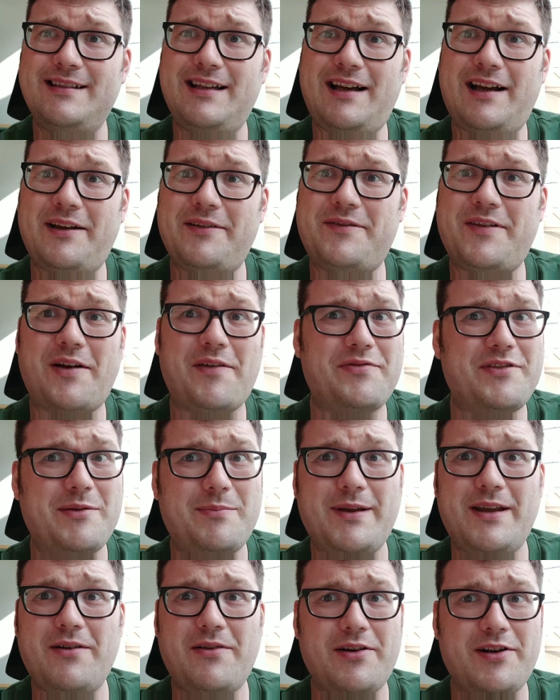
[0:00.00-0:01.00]
I have to
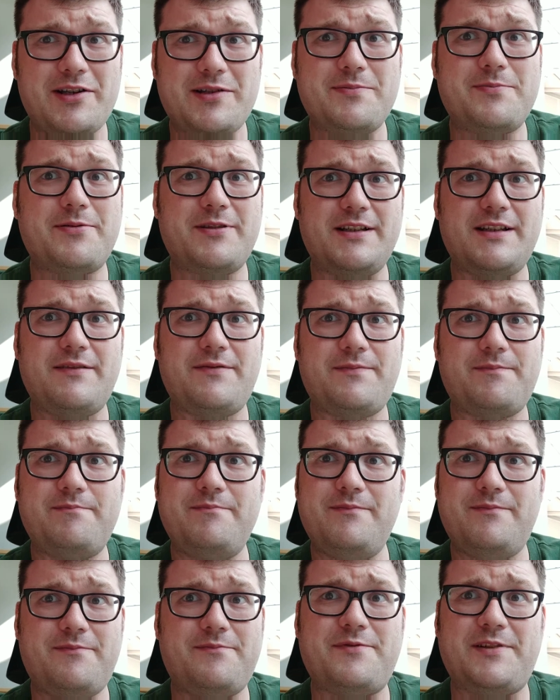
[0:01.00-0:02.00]
be honest, pretty
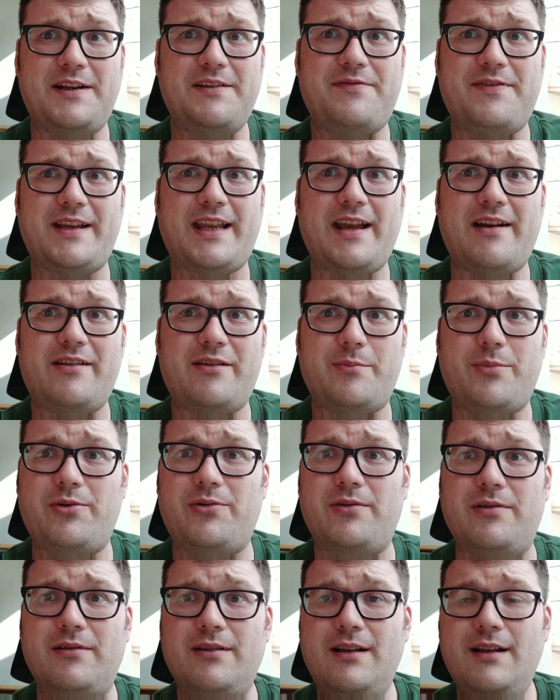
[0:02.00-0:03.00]
forgettable.